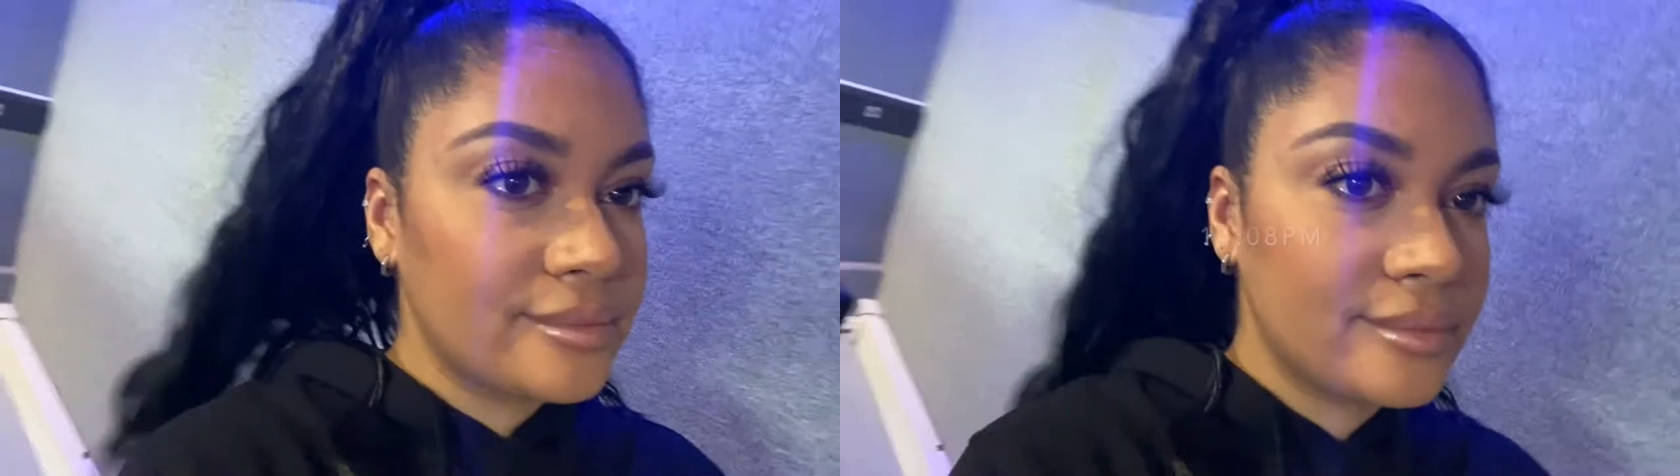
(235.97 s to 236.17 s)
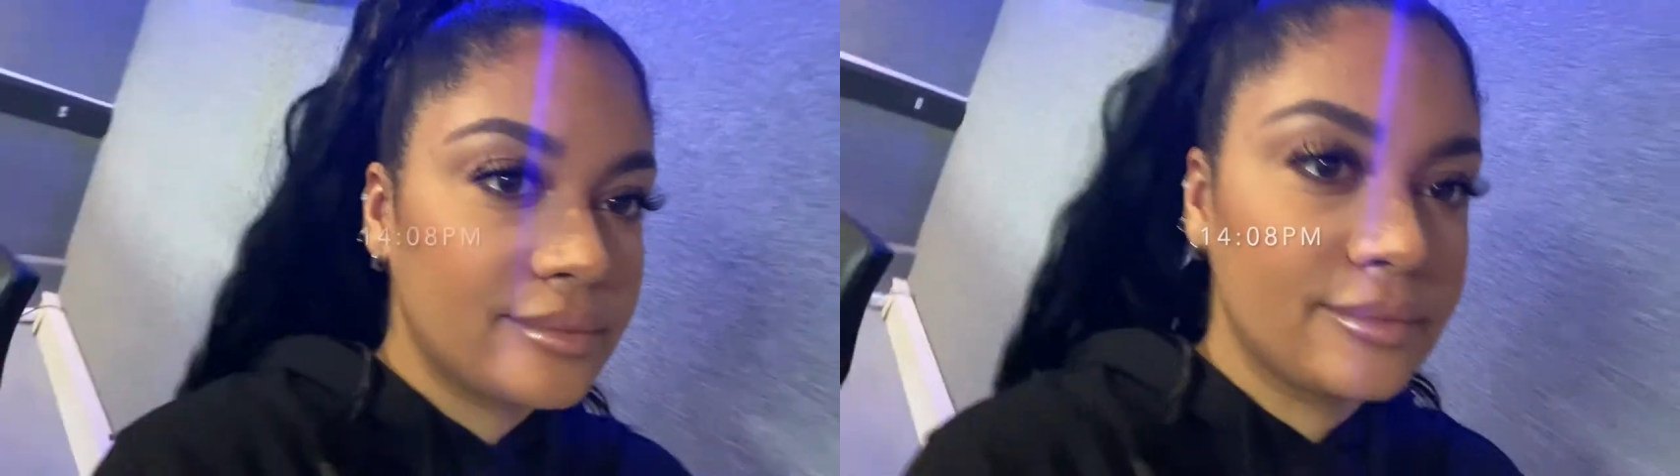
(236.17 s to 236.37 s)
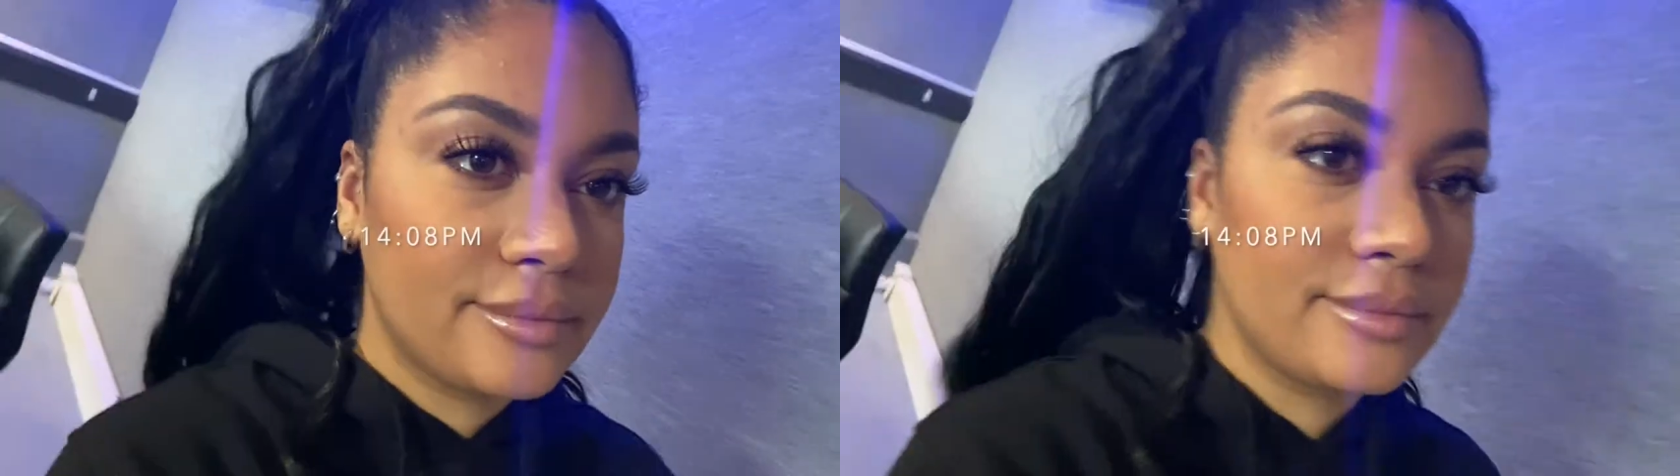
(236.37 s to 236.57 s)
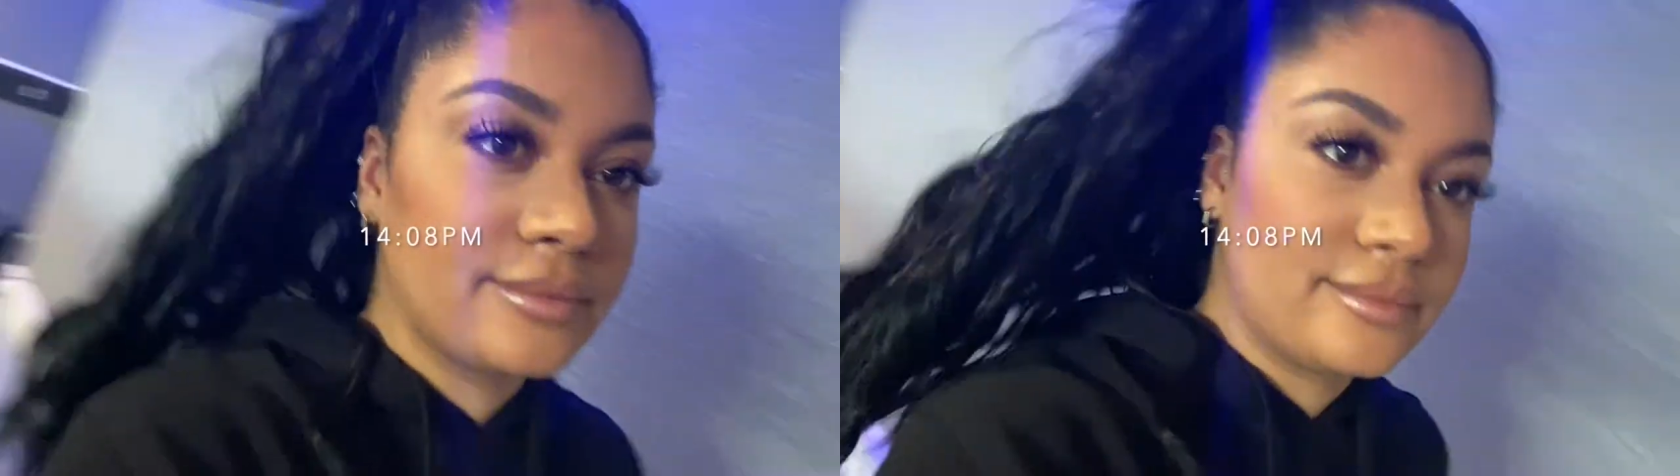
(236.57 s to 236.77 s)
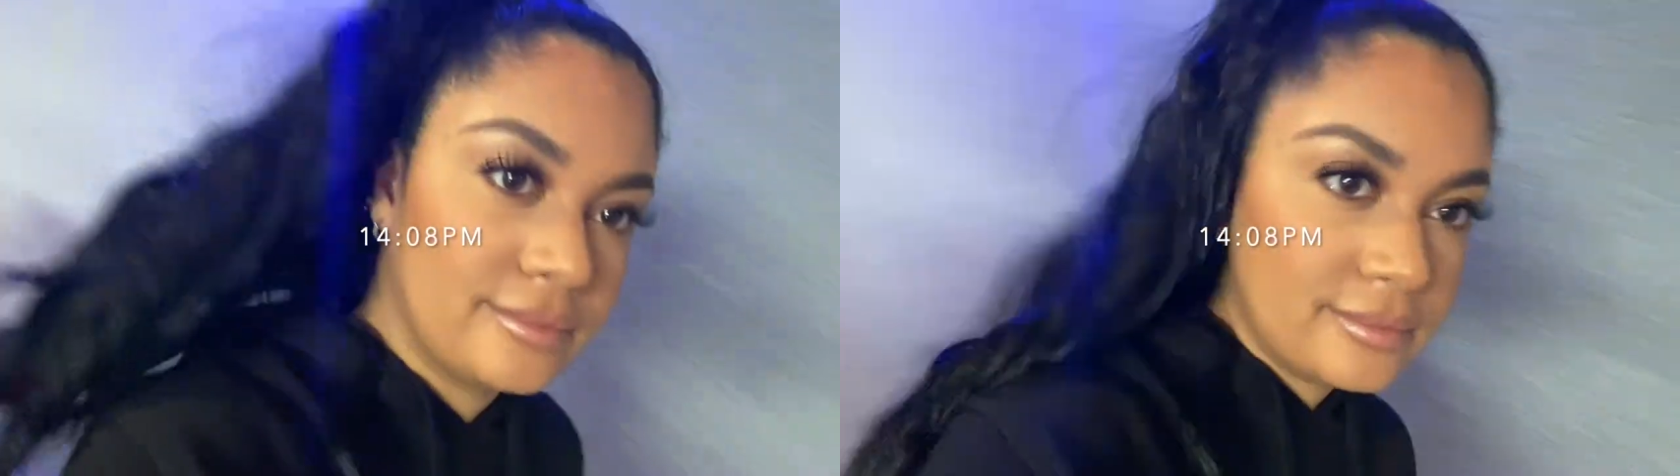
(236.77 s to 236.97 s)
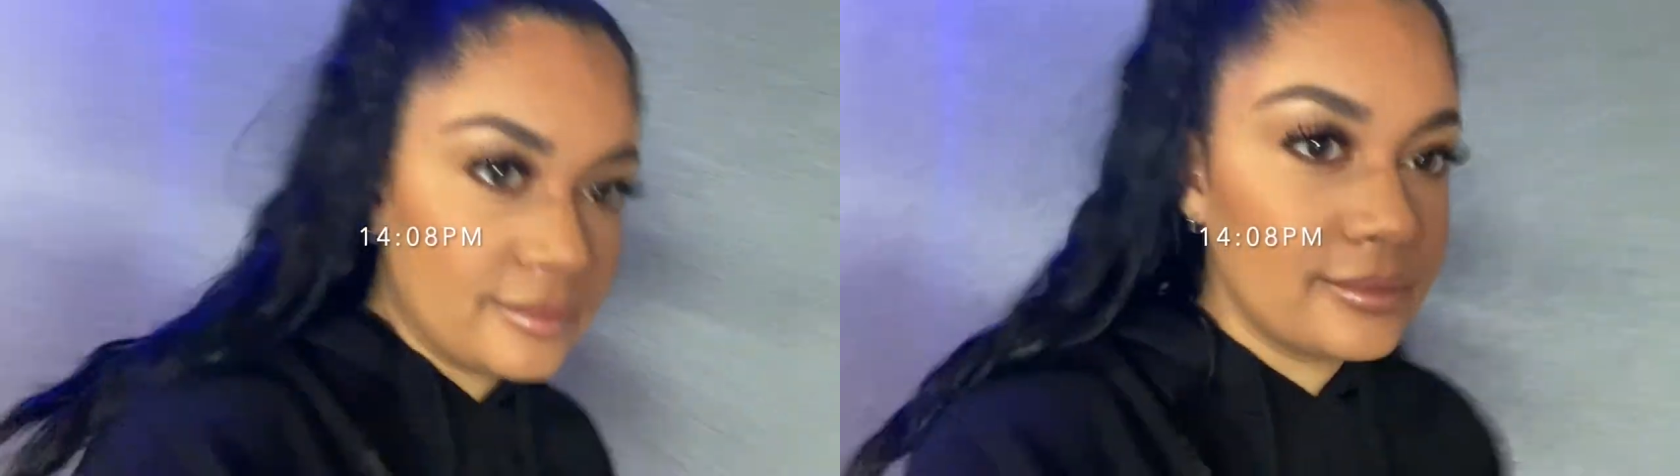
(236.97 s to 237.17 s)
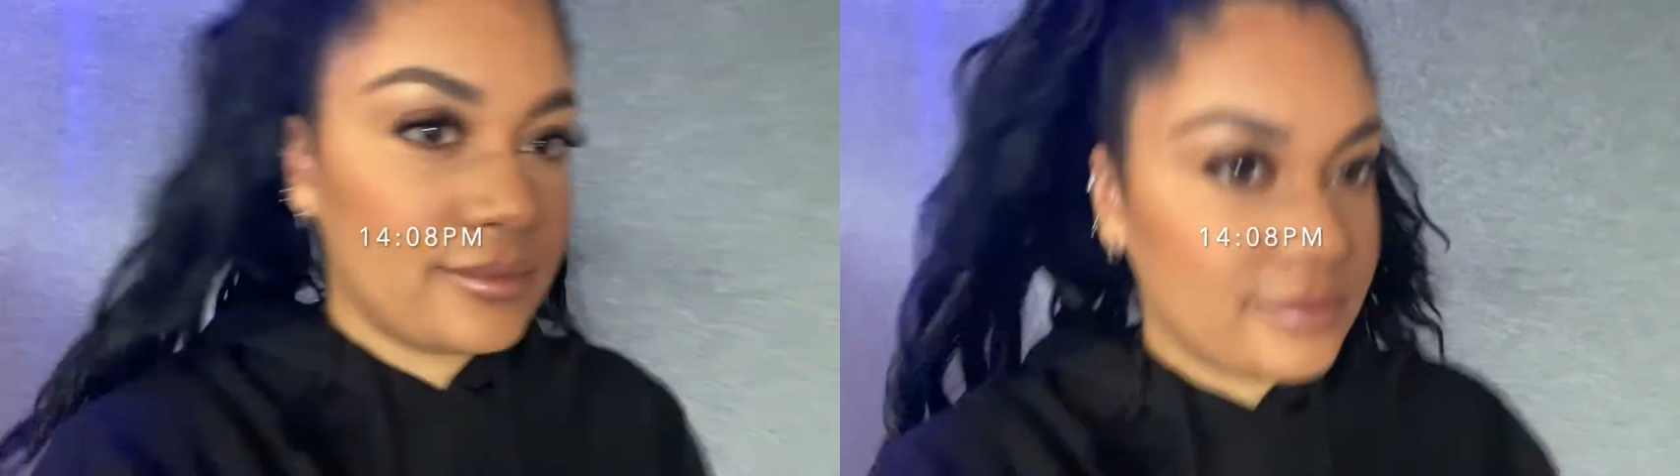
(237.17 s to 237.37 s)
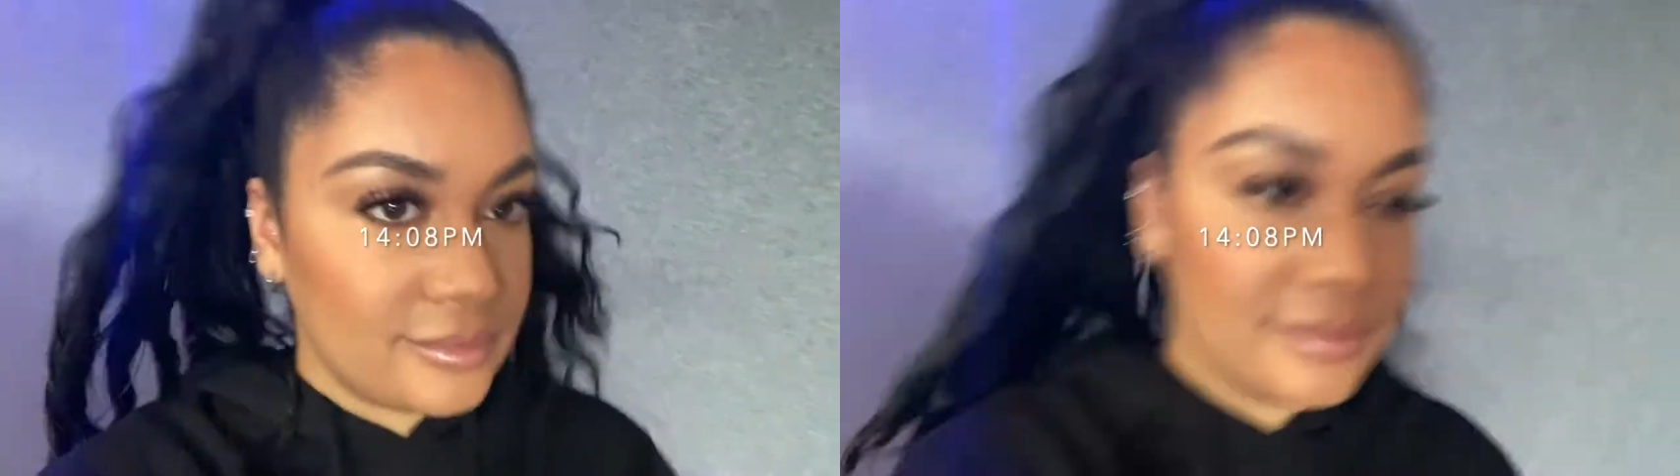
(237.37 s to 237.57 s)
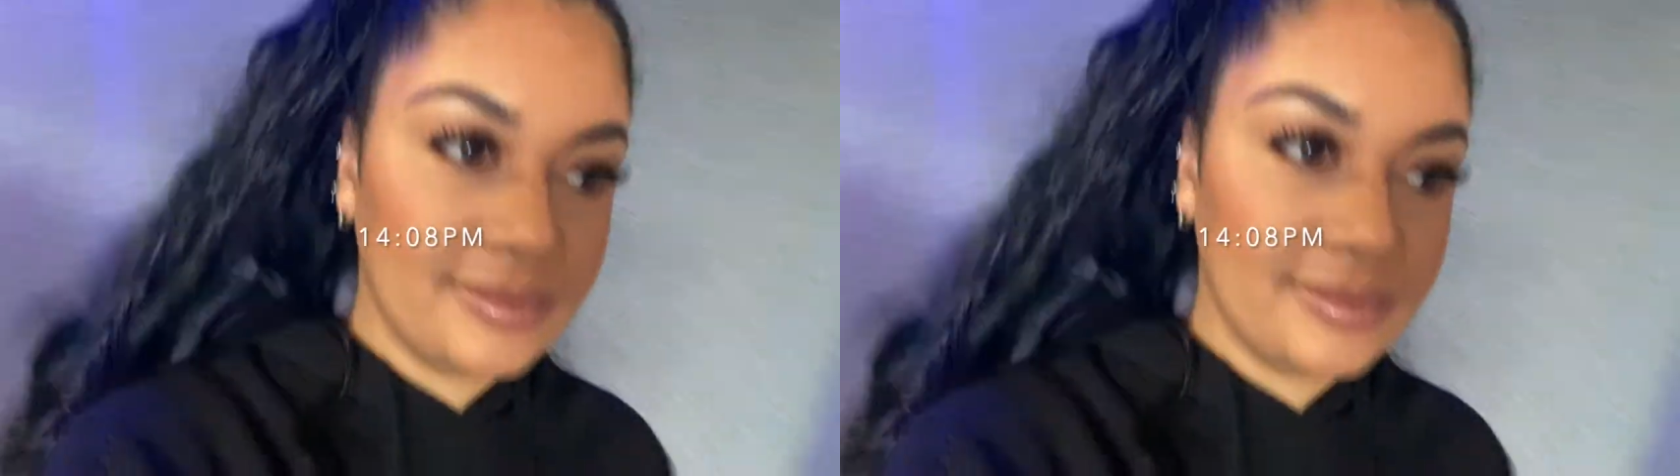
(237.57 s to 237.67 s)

is Danny Blaze on